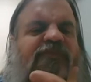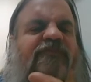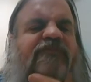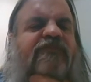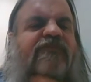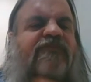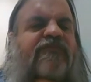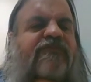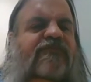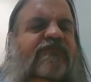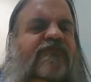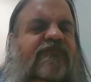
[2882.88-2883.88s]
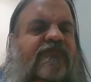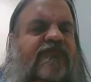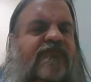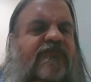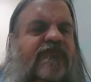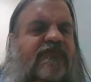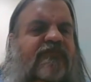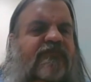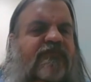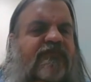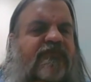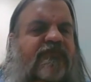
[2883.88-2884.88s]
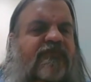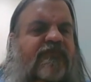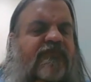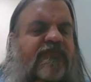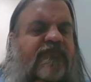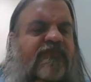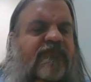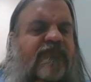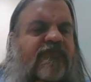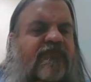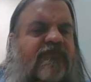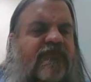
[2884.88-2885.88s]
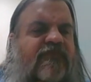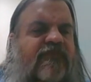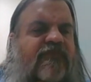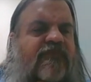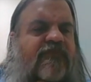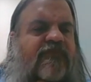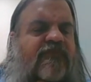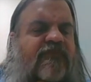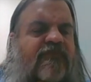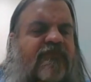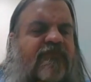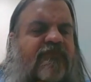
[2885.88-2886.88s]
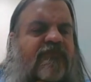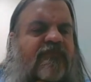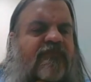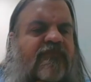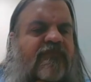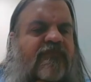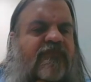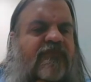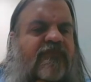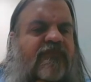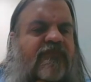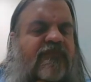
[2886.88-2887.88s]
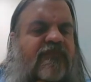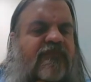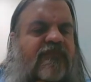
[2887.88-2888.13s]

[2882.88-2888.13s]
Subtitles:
No words are spoken by the person on screen.